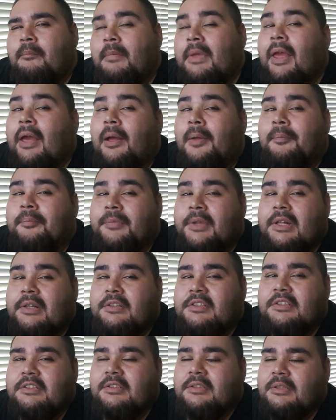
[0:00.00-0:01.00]
yeah,
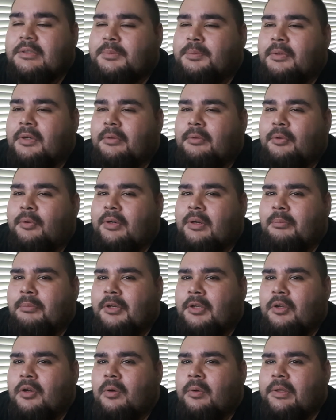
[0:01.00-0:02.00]
that's probably what I'm
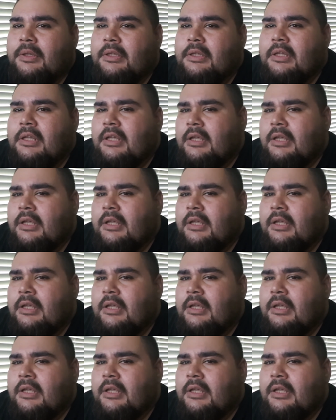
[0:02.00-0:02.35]
going to go with.